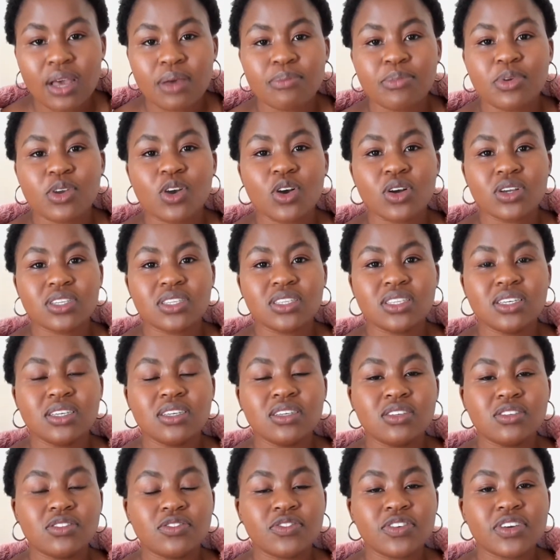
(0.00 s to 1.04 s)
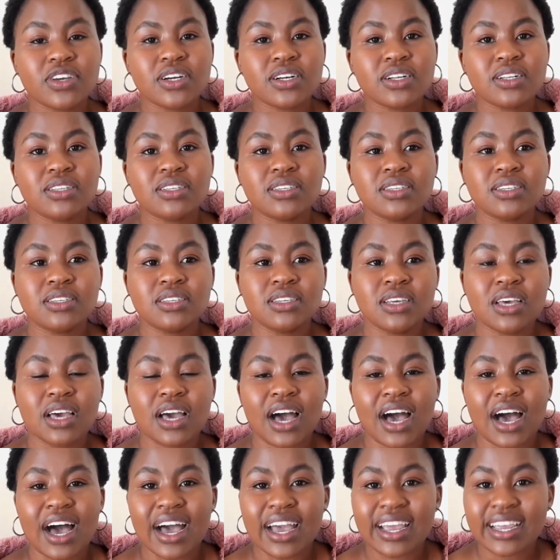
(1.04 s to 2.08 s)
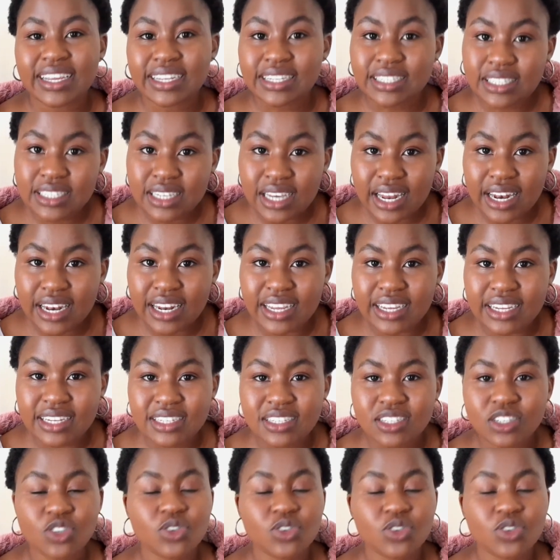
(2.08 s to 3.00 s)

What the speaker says: because these fields are interlinked.